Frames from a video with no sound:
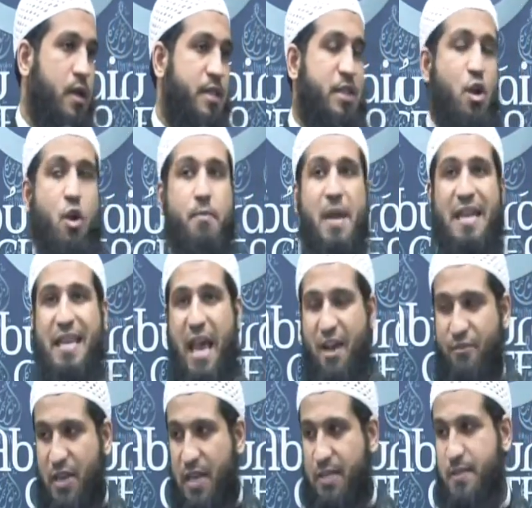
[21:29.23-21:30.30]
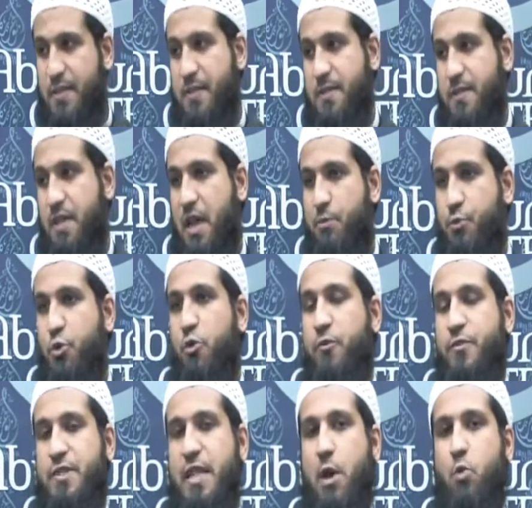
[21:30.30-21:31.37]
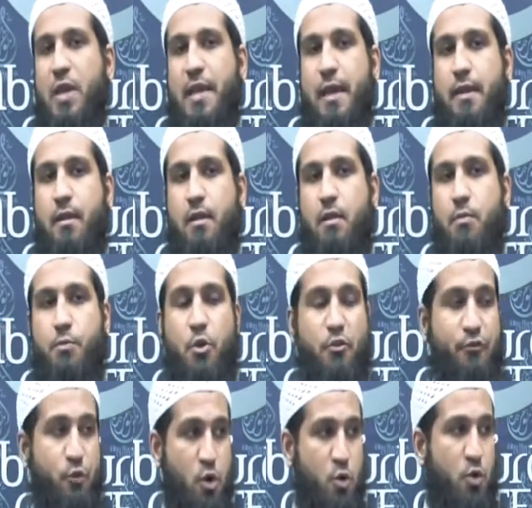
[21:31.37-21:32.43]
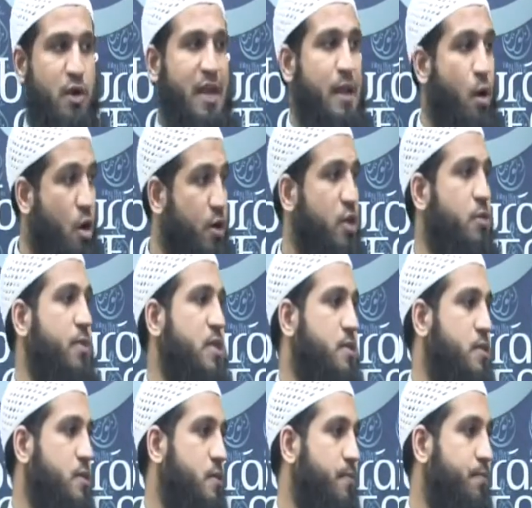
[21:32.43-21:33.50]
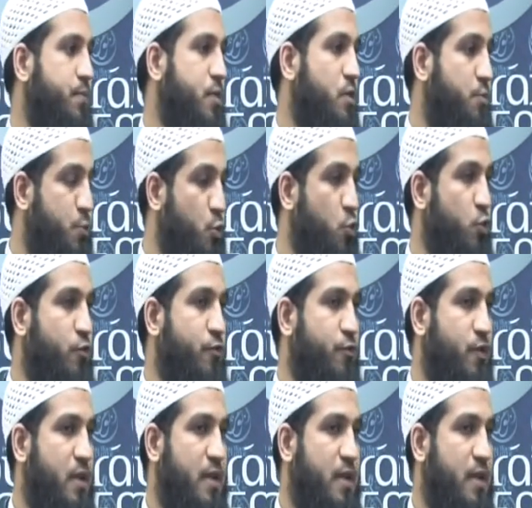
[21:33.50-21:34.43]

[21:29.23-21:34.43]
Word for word: There are many evidences and proofs that we can put forward and arguments to prove